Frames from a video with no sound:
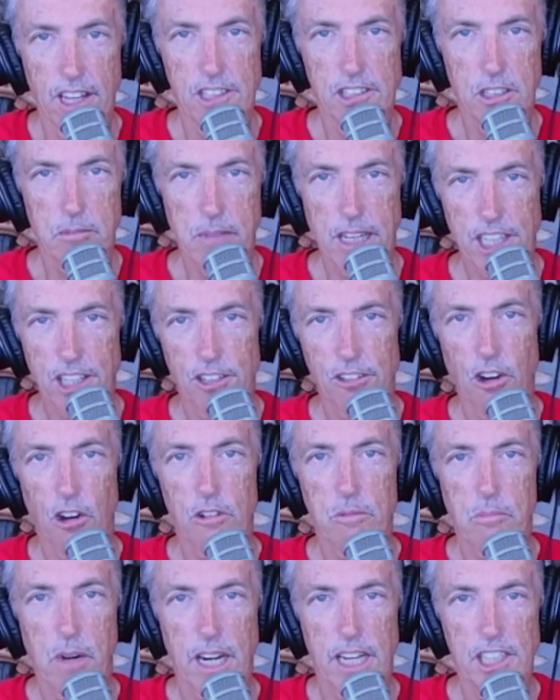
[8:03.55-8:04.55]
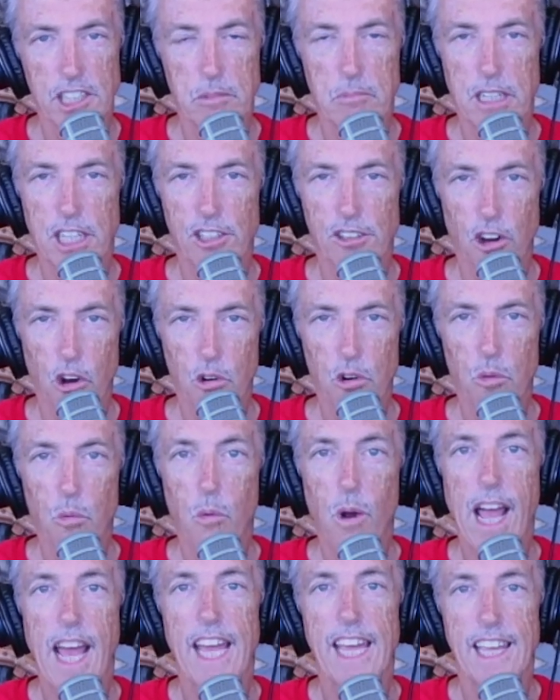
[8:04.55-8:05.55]
to make your own money, to make your own
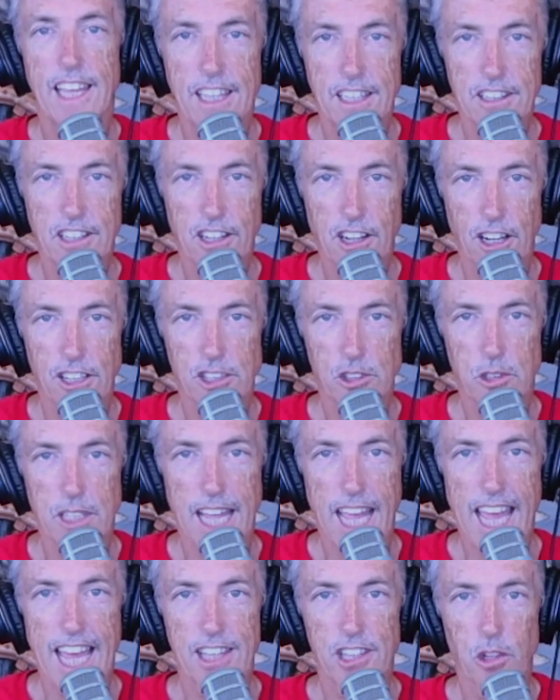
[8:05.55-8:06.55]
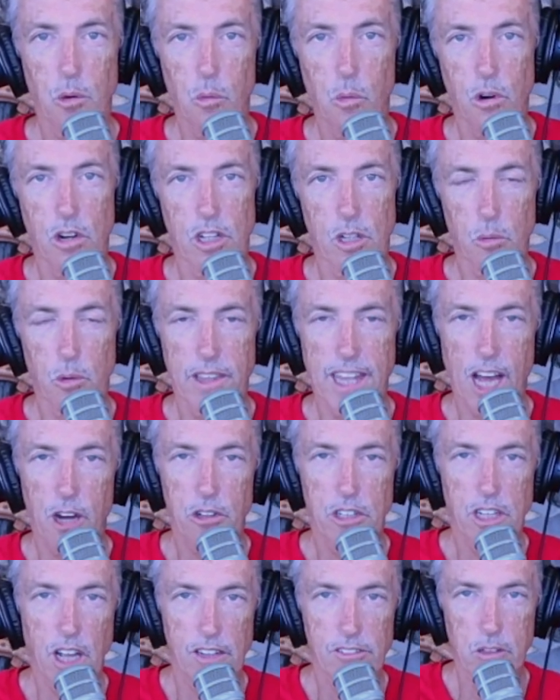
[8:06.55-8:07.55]
way in the country and the world
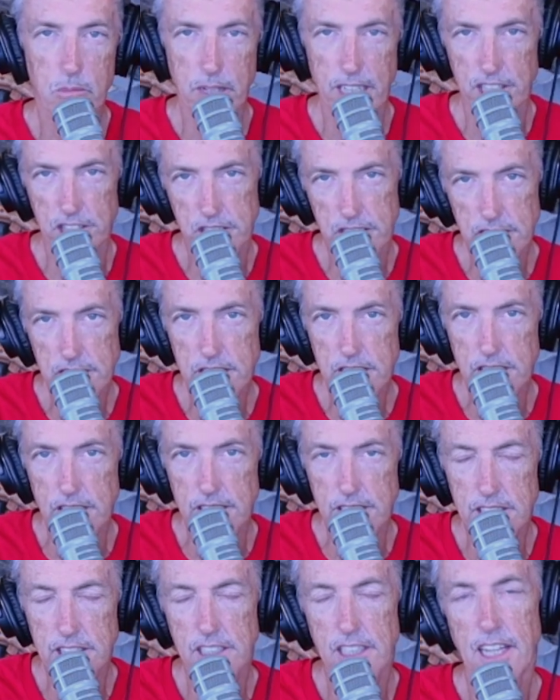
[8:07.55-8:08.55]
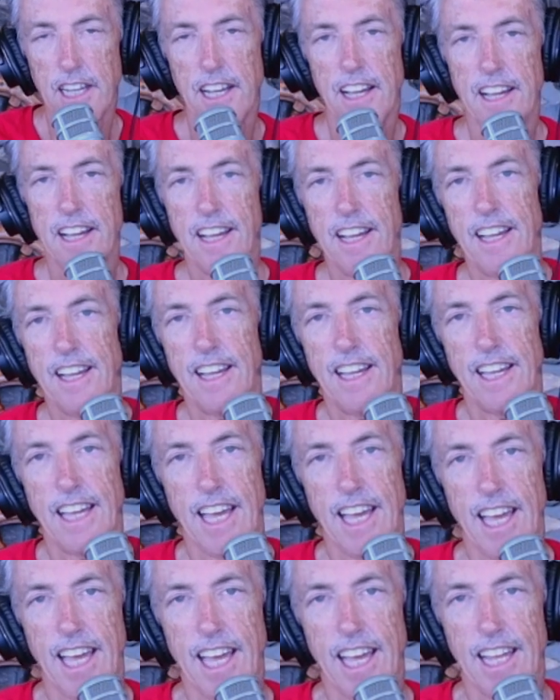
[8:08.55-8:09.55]
without government assistance.
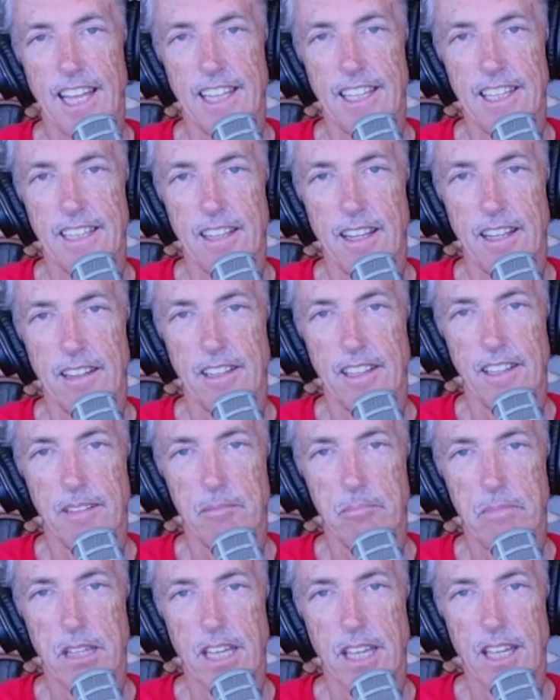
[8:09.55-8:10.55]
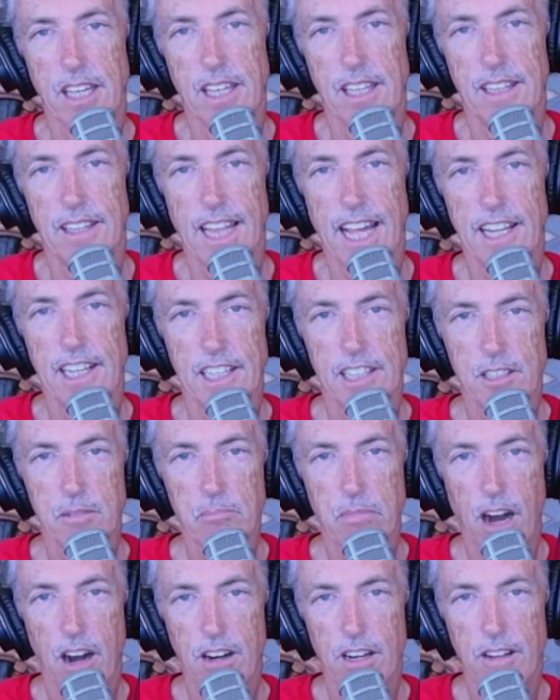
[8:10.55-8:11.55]
And be that is
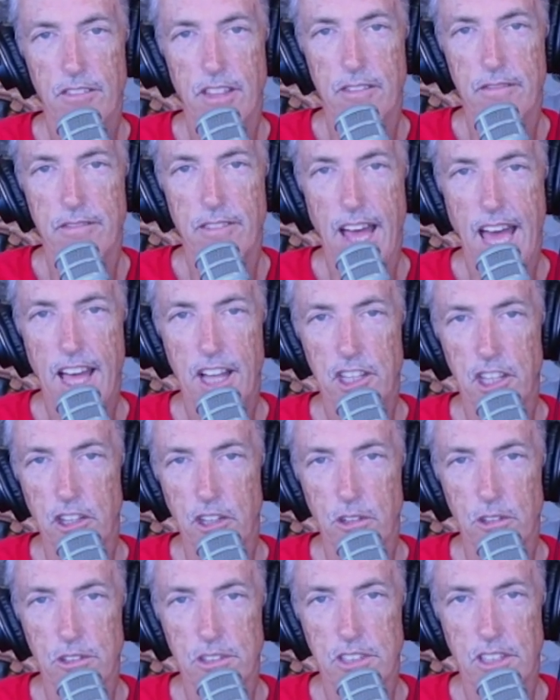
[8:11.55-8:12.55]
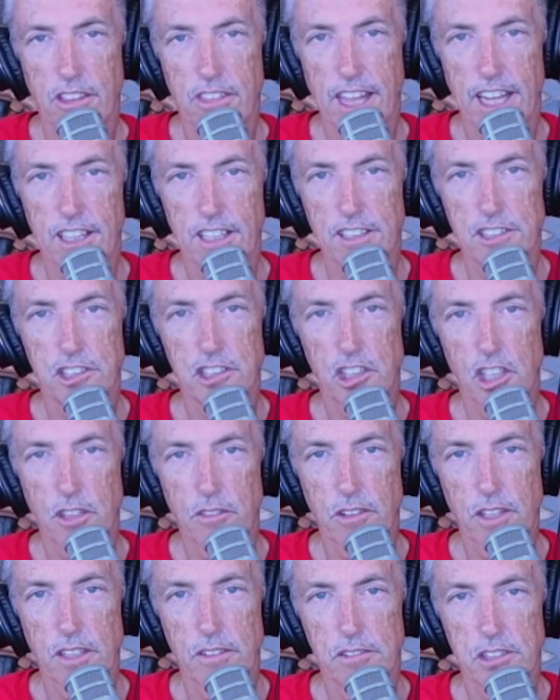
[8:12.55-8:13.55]
part of the values that
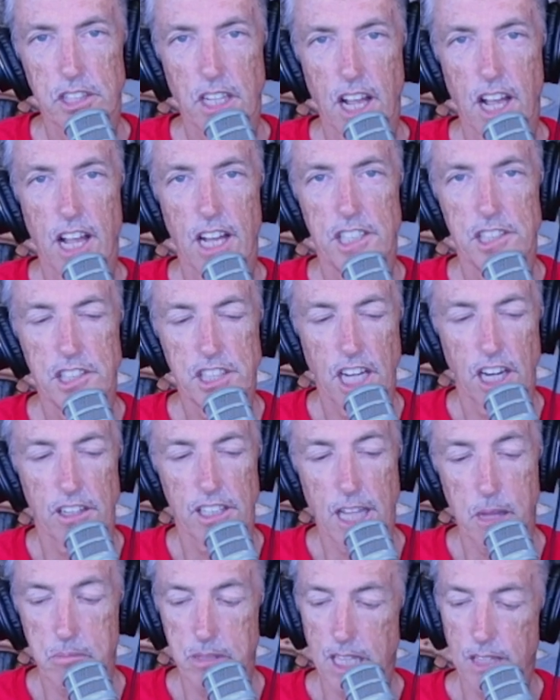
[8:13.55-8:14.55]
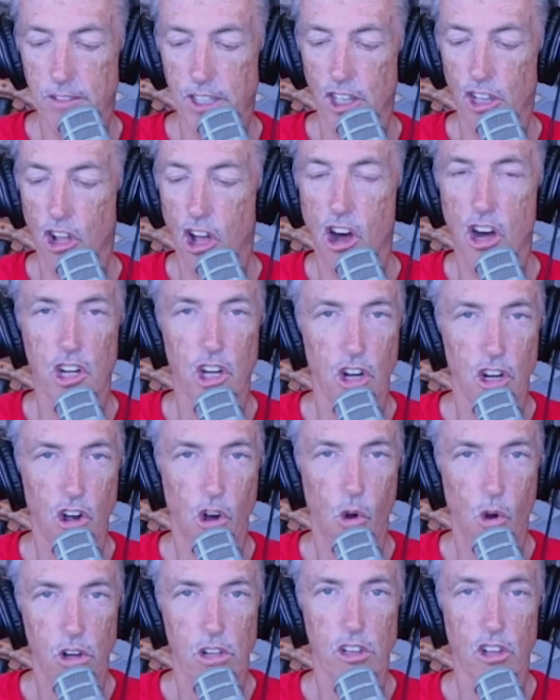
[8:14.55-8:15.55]
conservatives share. They believe in long
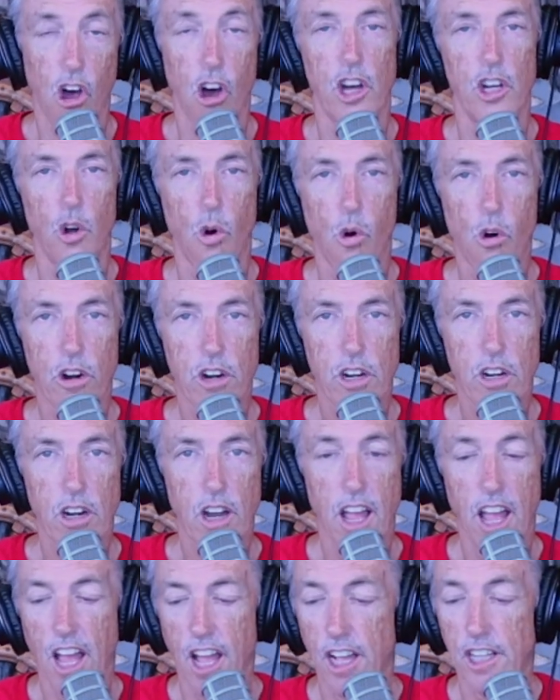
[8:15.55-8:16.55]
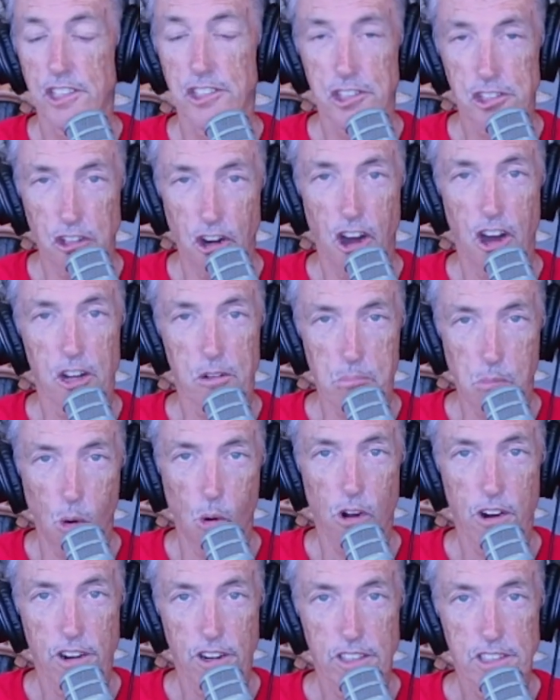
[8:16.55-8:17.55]
law and order, strong
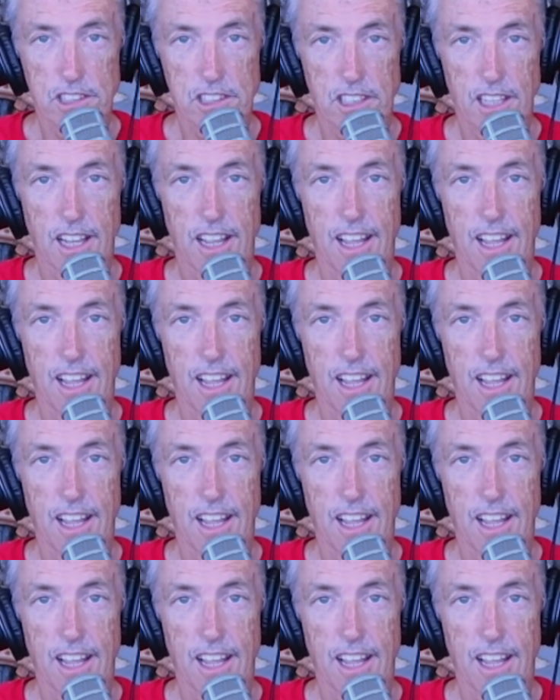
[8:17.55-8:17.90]
borders,